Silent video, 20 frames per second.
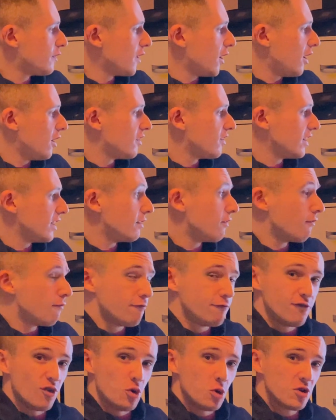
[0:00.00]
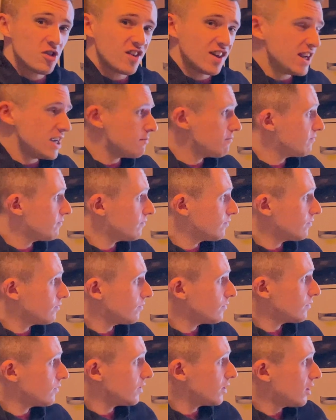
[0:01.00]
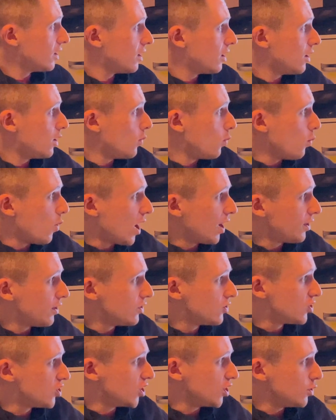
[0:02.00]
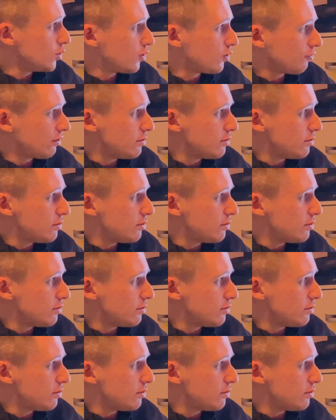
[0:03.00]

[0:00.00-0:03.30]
30, 40. 1, 2, 3.